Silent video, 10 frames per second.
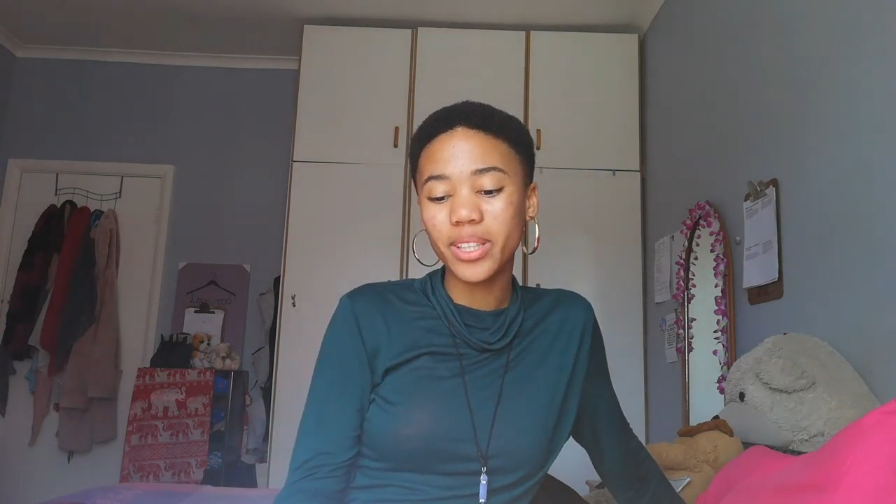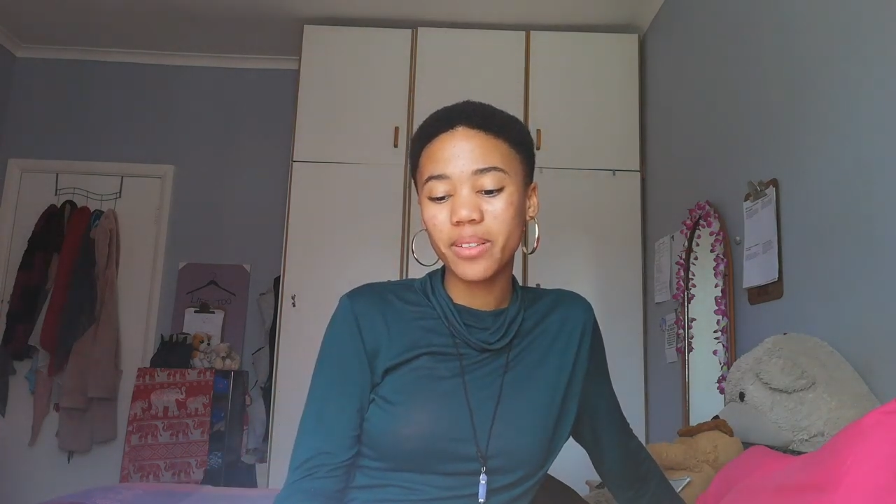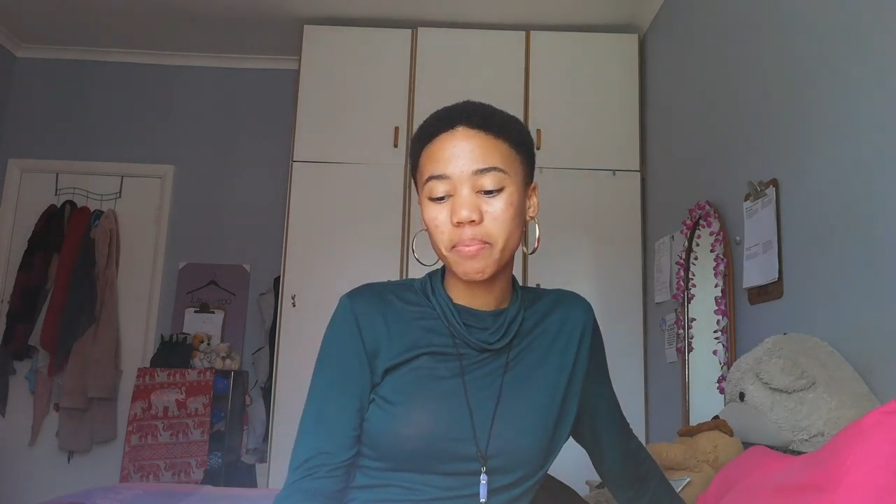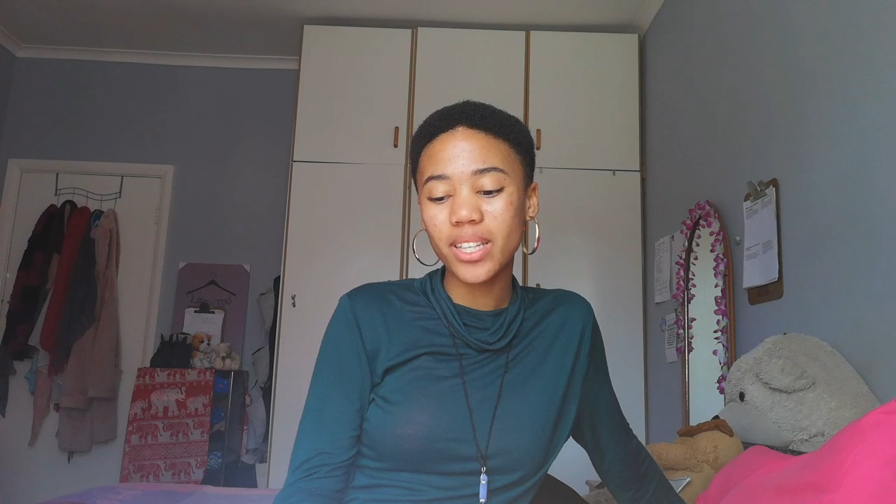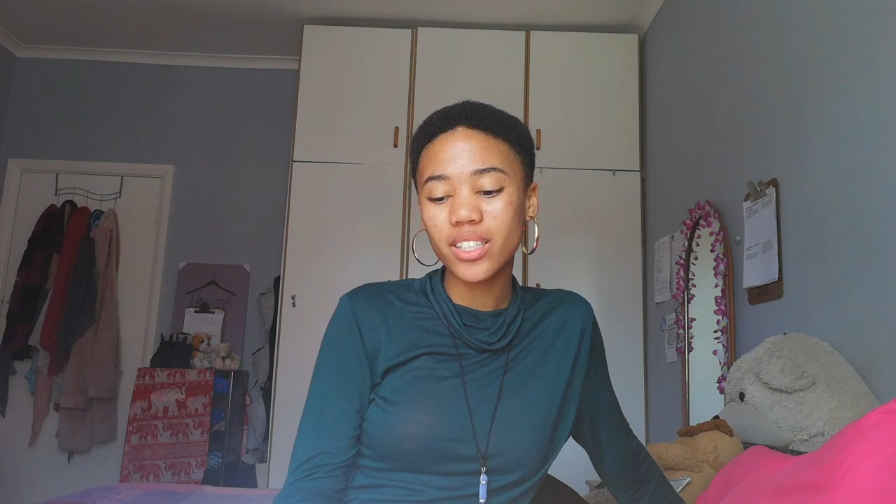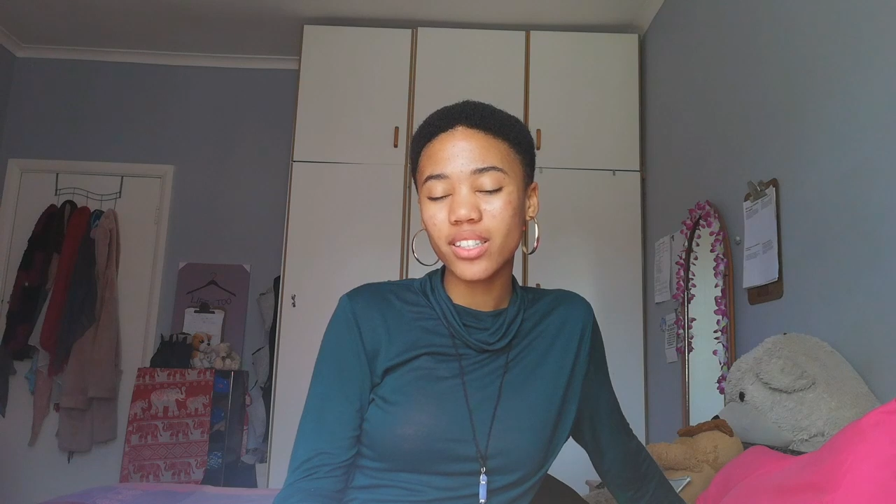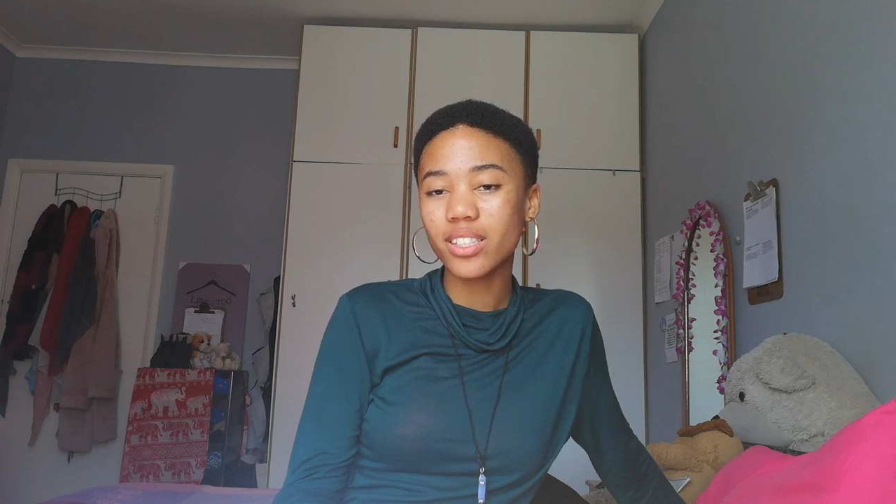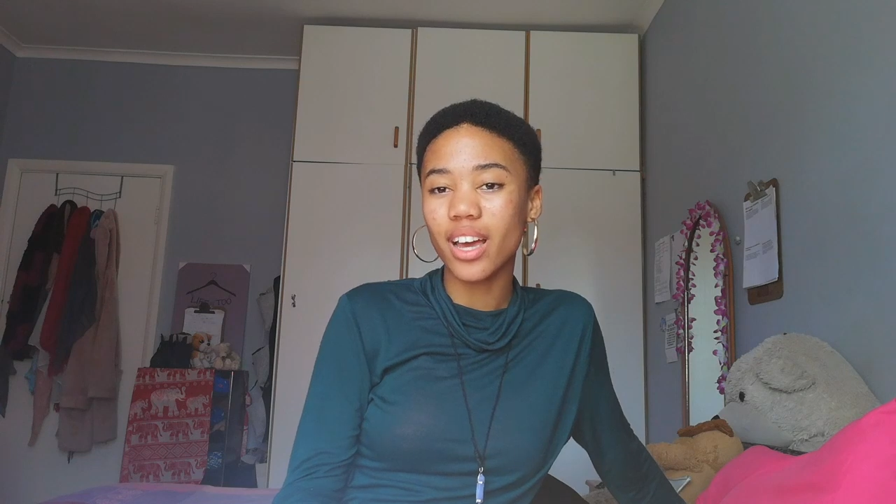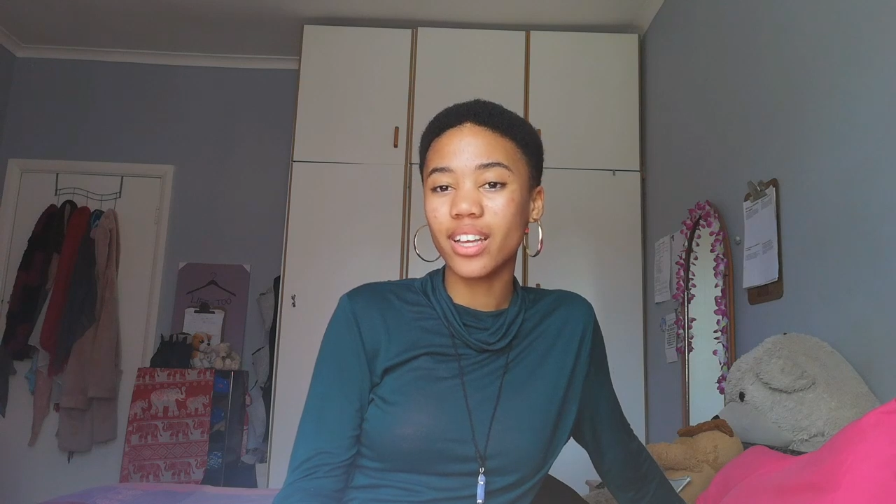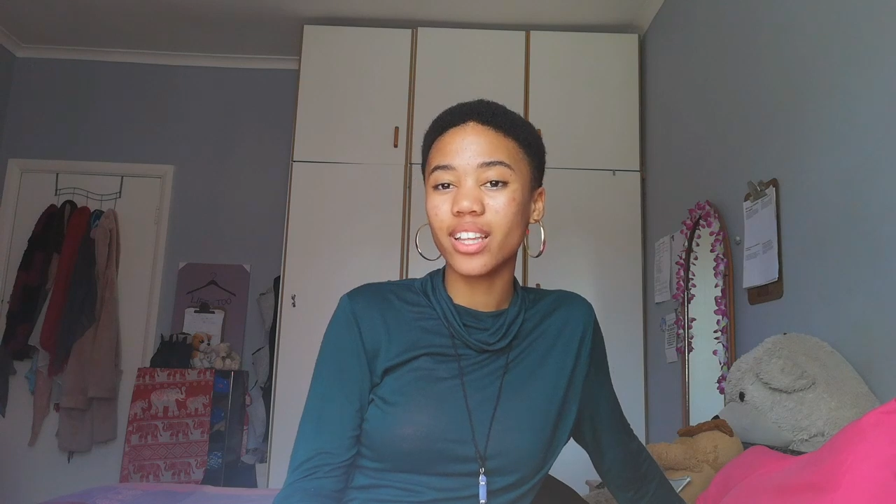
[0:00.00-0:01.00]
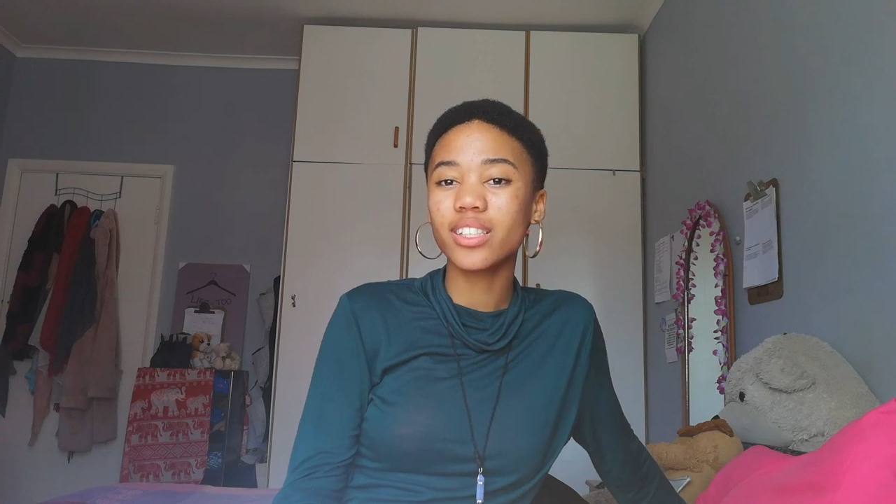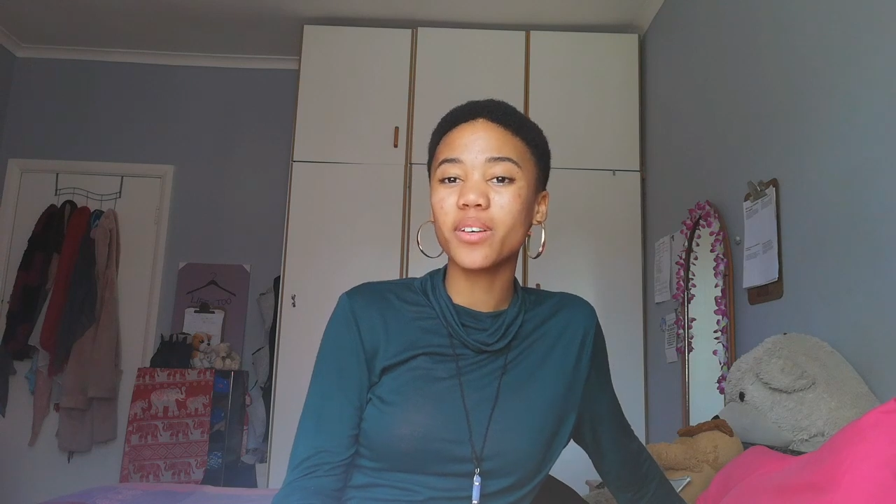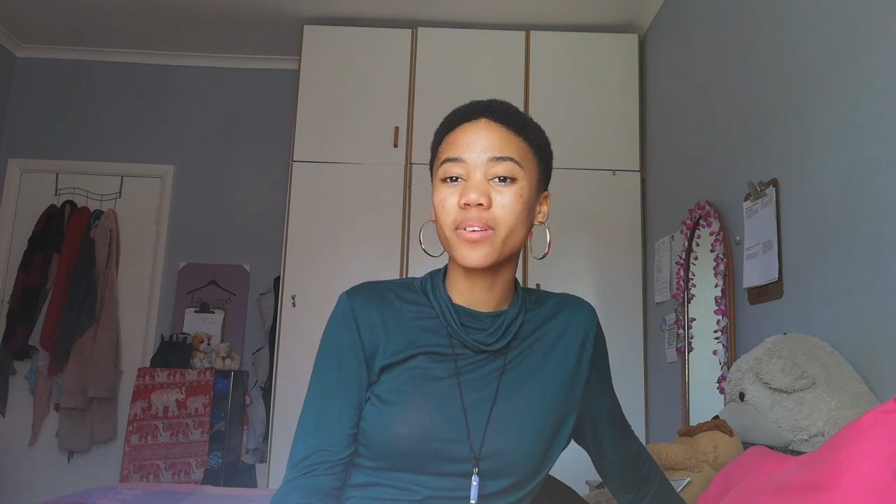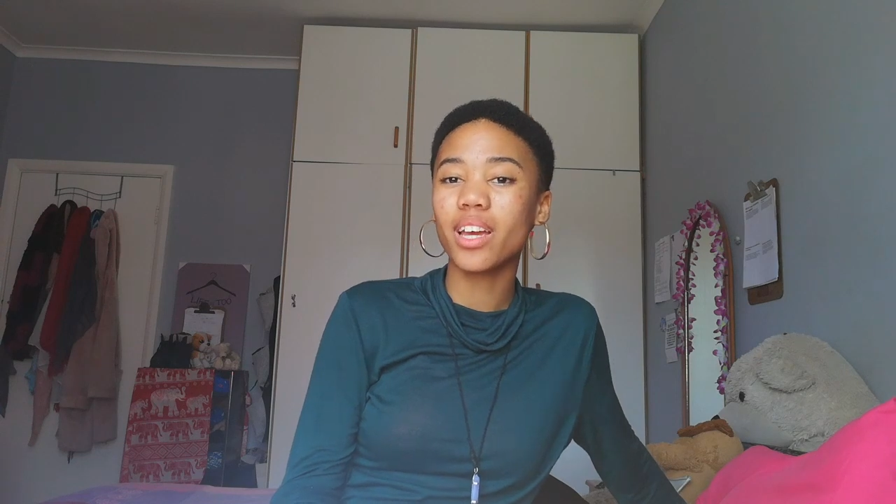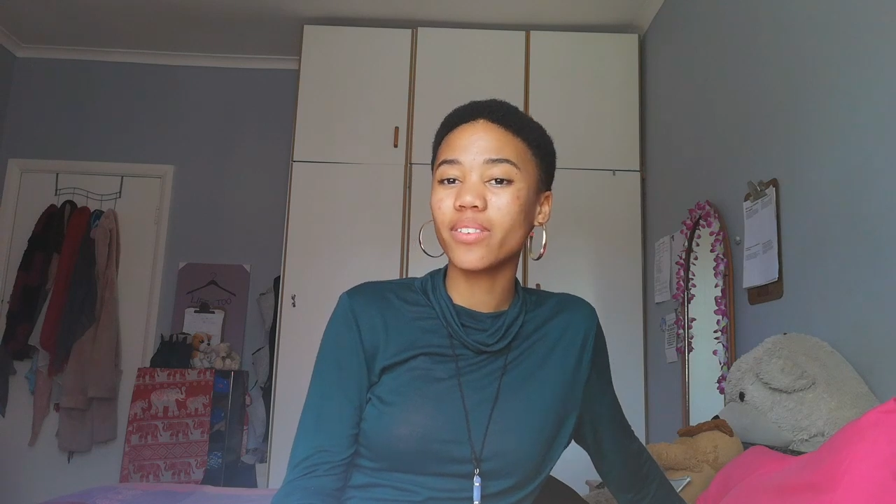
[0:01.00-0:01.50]
with the piece on the side, that
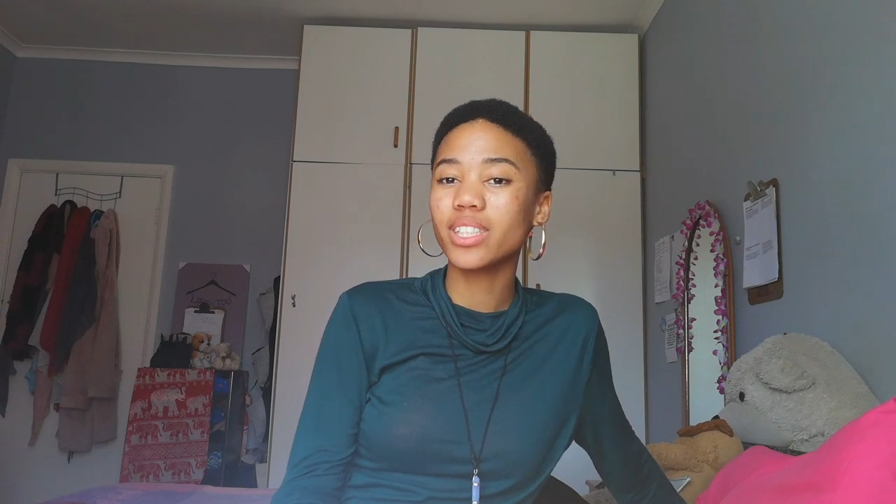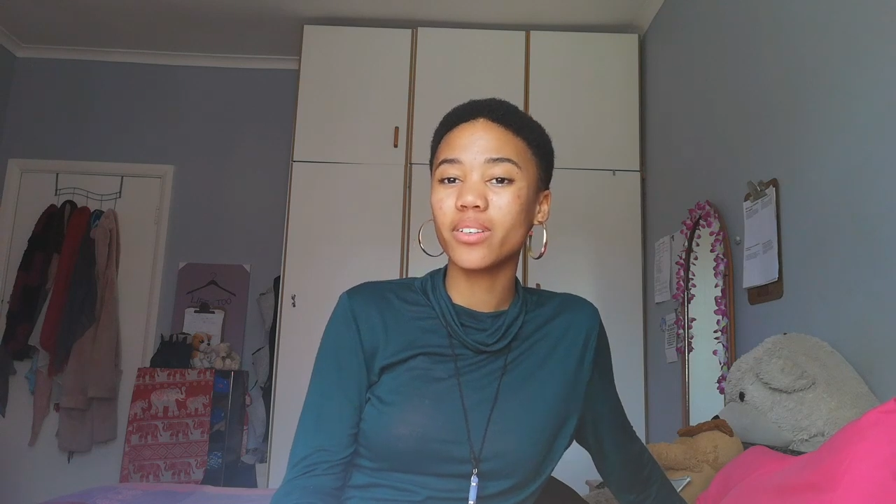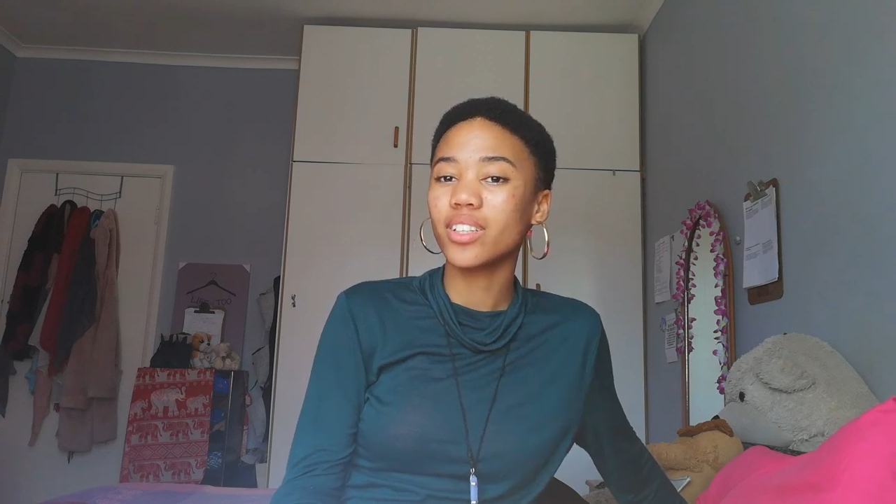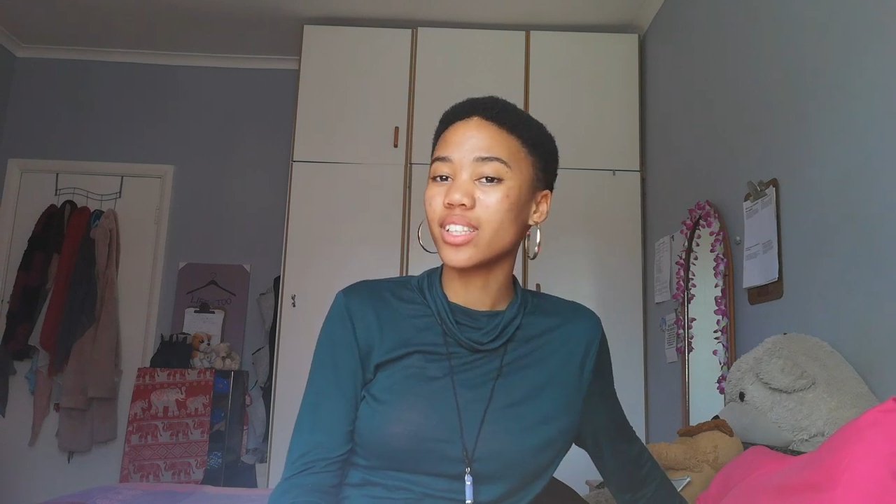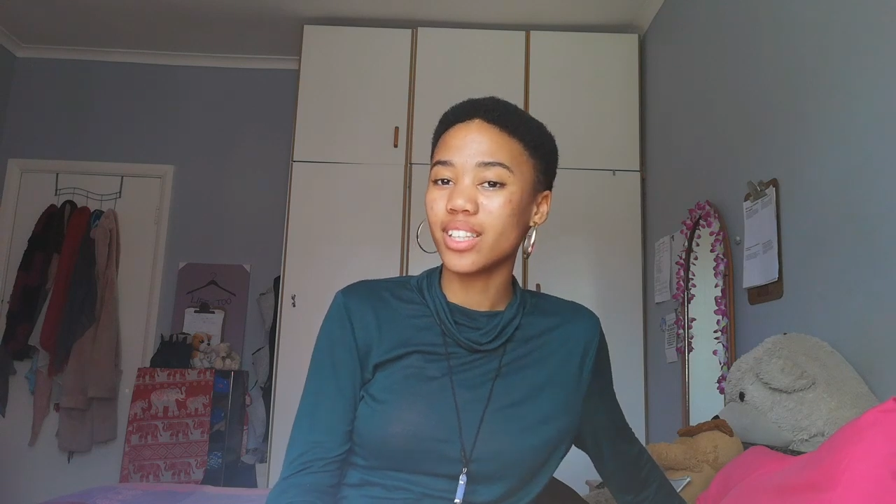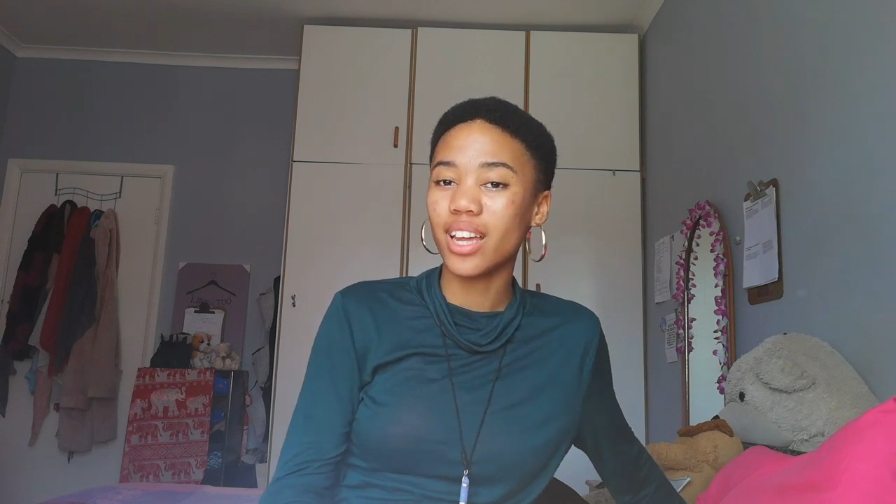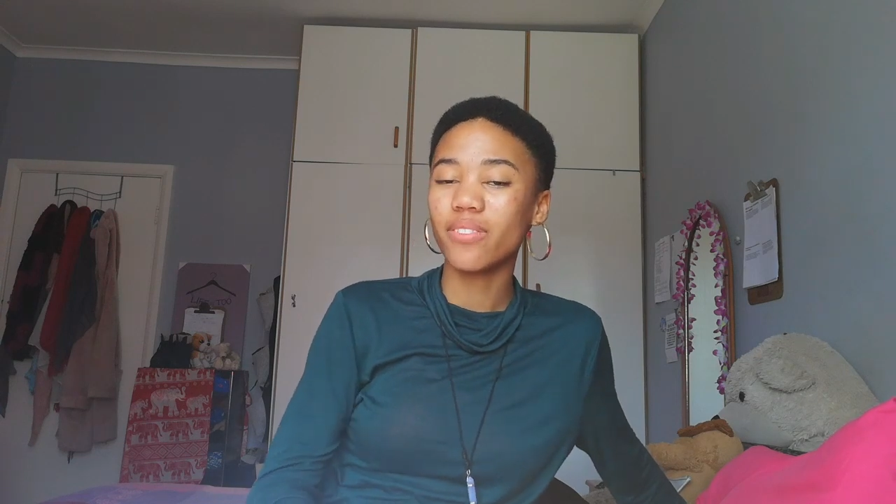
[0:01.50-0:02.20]
someone having someone on the side.